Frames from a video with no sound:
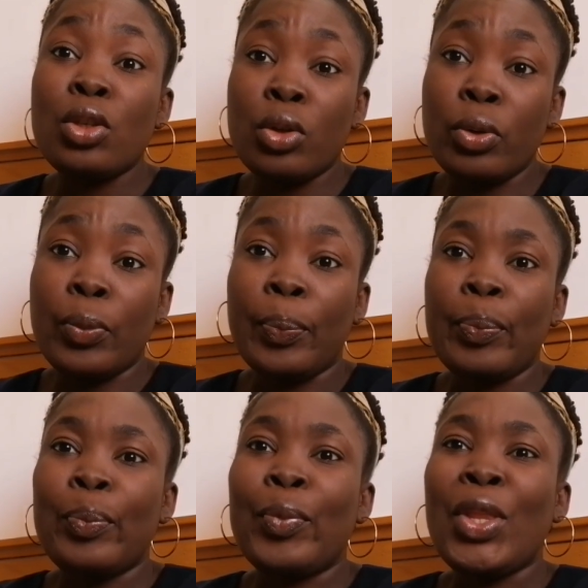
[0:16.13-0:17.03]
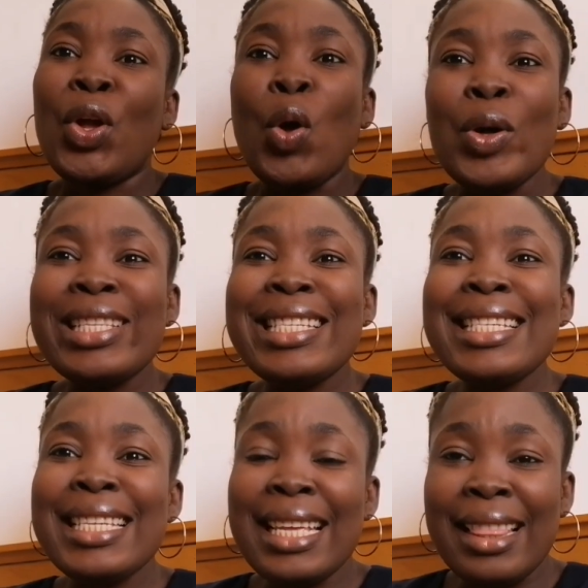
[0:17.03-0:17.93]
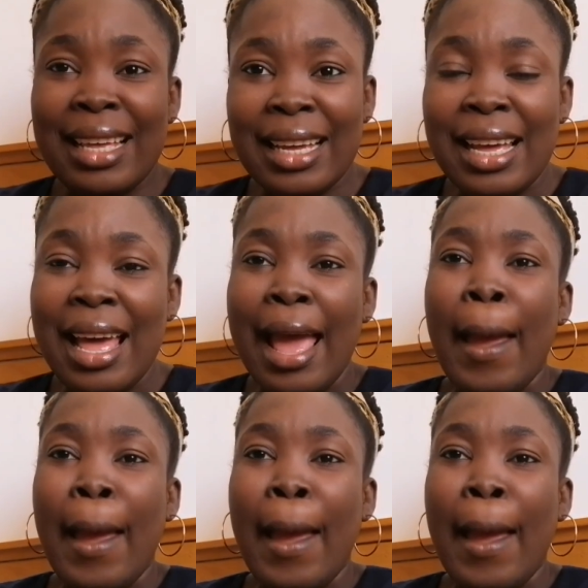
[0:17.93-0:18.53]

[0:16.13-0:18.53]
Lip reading: to consider